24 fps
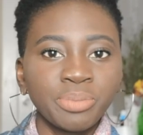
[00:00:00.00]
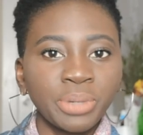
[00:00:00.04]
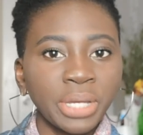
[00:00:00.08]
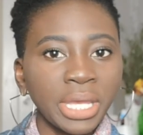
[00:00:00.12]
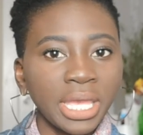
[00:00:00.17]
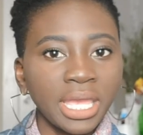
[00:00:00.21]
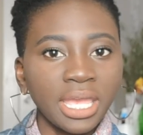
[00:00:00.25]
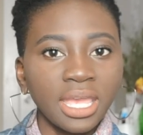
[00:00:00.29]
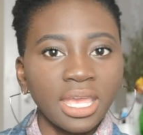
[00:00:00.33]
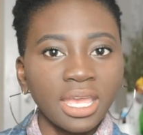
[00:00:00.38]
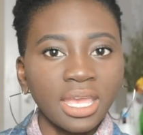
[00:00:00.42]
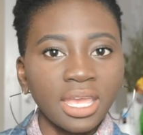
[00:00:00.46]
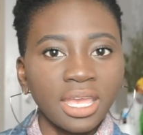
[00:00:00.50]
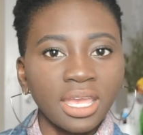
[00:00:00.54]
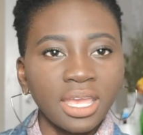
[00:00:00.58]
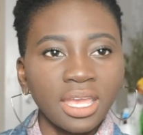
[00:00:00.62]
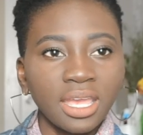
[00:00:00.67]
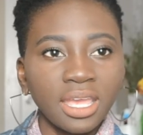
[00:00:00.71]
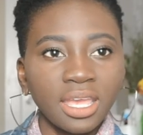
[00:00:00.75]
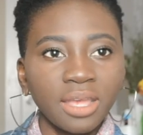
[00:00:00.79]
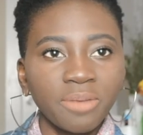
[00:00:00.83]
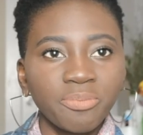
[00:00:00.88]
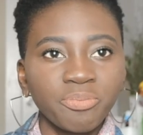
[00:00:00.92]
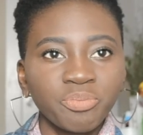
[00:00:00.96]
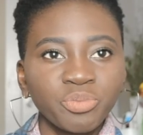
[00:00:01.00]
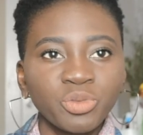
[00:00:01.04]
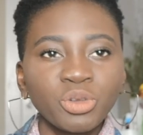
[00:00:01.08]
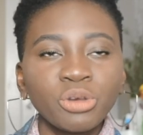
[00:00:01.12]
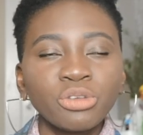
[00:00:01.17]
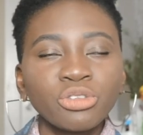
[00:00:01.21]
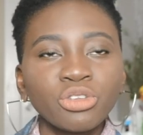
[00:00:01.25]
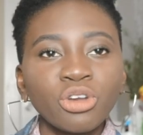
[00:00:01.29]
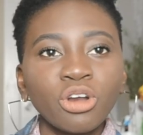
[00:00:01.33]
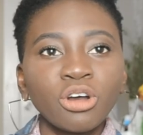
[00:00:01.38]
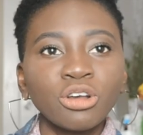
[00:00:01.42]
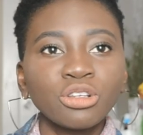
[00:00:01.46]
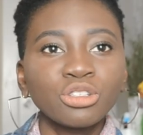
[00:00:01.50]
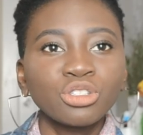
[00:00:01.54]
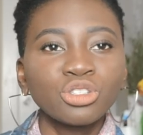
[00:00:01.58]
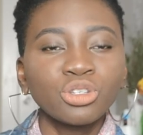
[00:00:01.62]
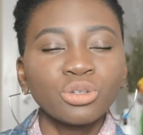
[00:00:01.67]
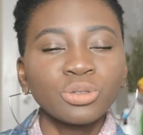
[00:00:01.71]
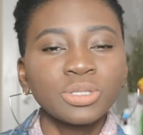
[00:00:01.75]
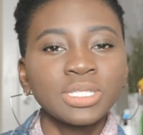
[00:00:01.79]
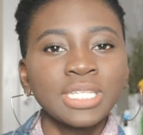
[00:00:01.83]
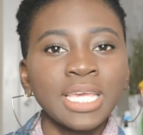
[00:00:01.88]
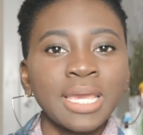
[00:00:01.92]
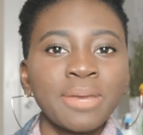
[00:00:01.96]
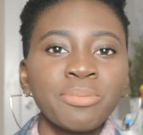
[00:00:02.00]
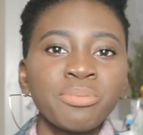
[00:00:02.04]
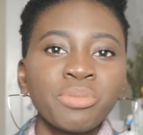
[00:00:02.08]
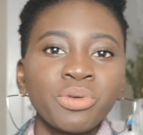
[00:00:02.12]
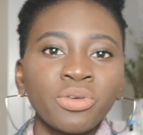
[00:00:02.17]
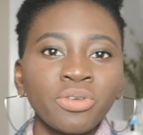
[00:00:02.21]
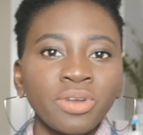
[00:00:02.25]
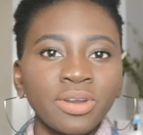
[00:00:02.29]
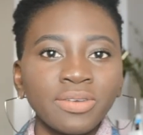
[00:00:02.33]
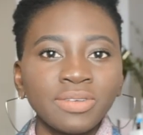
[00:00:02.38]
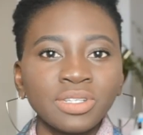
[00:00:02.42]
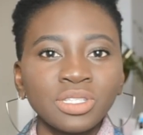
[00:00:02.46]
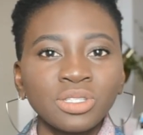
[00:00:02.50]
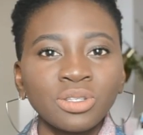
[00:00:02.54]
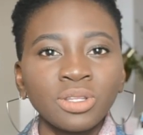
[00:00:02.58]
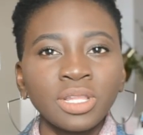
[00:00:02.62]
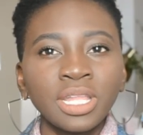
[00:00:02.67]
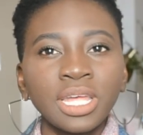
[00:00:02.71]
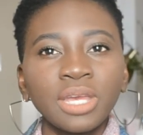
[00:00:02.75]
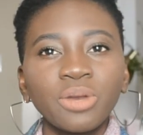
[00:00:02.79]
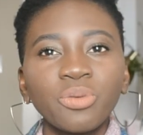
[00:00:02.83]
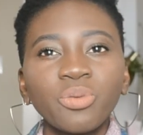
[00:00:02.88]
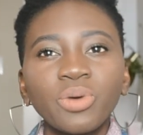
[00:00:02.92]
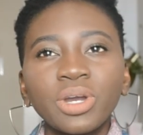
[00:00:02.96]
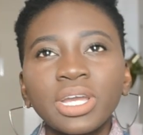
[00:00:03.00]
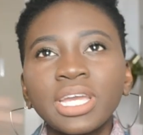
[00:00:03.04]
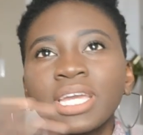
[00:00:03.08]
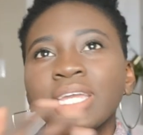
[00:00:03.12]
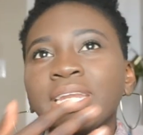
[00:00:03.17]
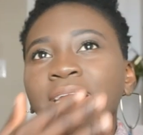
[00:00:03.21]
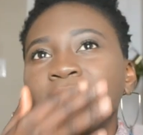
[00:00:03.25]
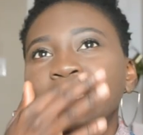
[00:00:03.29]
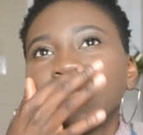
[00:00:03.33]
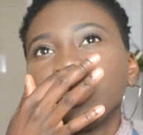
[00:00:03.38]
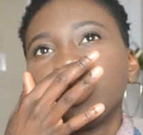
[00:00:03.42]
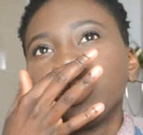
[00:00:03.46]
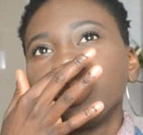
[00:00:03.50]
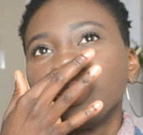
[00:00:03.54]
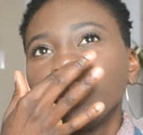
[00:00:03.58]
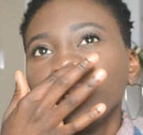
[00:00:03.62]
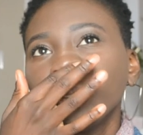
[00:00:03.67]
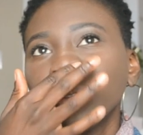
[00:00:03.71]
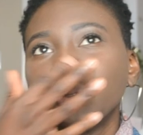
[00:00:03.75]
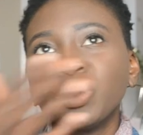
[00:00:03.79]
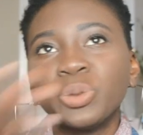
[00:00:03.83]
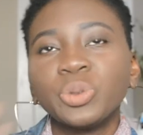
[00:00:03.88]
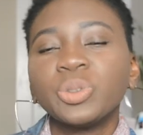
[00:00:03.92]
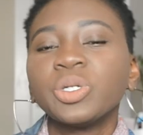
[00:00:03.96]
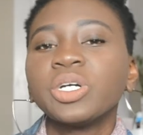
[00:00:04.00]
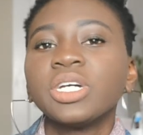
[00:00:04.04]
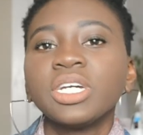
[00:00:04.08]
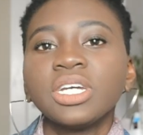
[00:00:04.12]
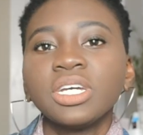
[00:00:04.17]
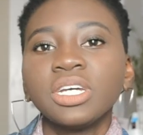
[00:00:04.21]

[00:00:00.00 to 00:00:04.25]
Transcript: But those are also temporary. So, like, what can I do?